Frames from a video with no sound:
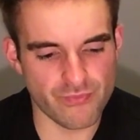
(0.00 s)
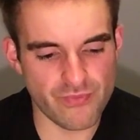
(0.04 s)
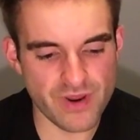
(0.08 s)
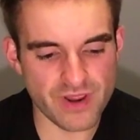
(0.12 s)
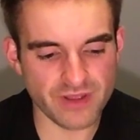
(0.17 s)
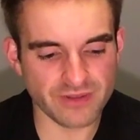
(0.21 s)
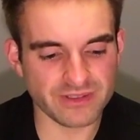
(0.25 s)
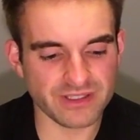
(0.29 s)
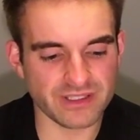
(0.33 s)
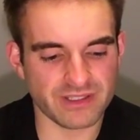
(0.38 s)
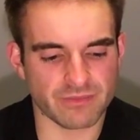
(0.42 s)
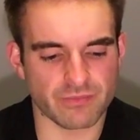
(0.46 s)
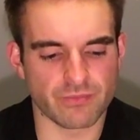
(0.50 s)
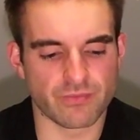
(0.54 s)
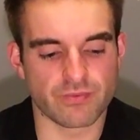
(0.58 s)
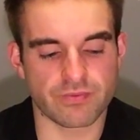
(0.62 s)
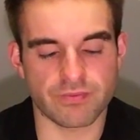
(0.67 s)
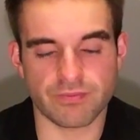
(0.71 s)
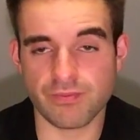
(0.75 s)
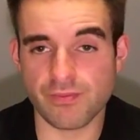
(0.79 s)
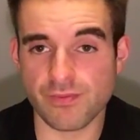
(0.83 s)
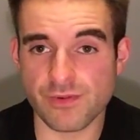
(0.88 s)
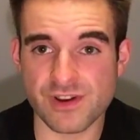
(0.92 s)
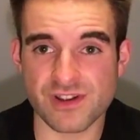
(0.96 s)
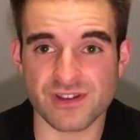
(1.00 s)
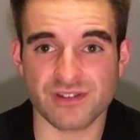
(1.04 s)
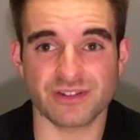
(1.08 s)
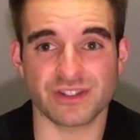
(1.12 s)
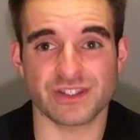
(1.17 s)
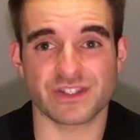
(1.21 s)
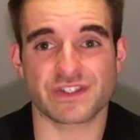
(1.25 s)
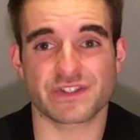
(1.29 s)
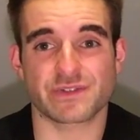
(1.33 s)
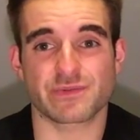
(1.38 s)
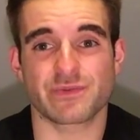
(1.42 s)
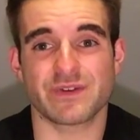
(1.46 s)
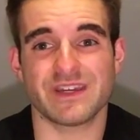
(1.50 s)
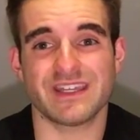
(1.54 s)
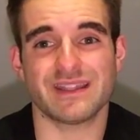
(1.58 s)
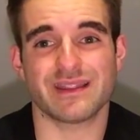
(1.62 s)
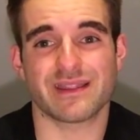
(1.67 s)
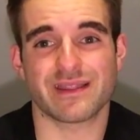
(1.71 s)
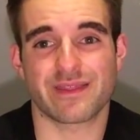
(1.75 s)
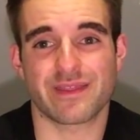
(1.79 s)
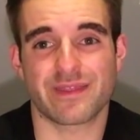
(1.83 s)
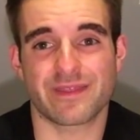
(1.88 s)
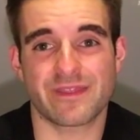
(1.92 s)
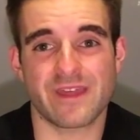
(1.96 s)
Really sweet
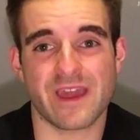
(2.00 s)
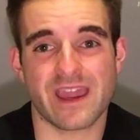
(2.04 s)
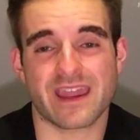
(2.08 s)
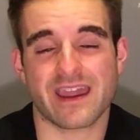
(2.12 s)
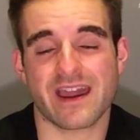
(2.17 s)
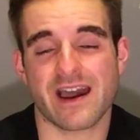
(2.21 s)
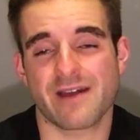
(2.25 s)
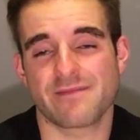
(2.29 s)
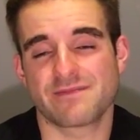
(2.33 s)
and thick.